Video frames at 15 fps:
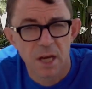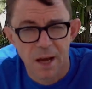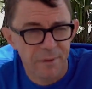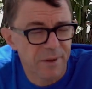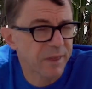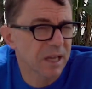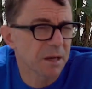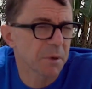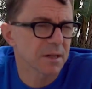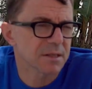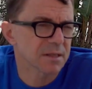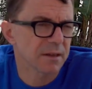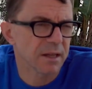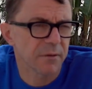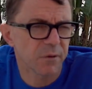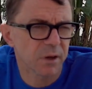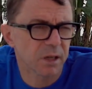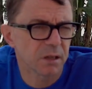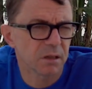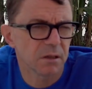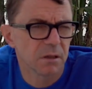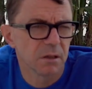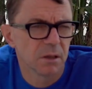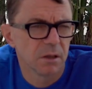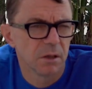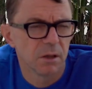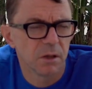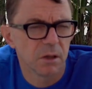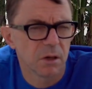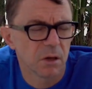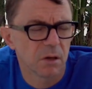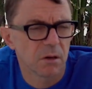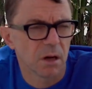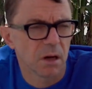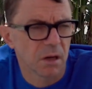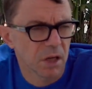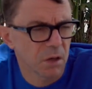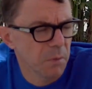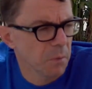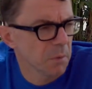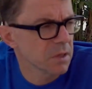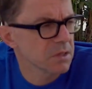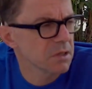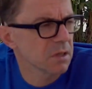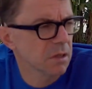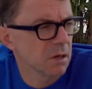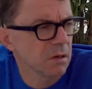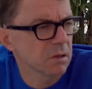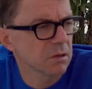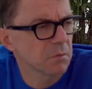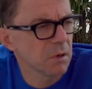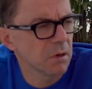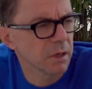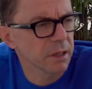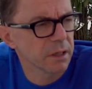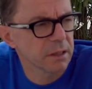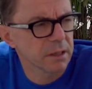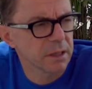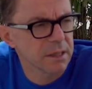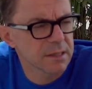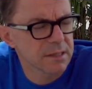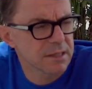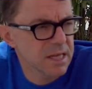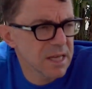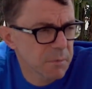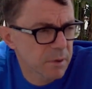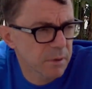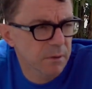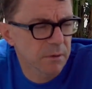If I think about South Africa, our commitment to the local market is deep,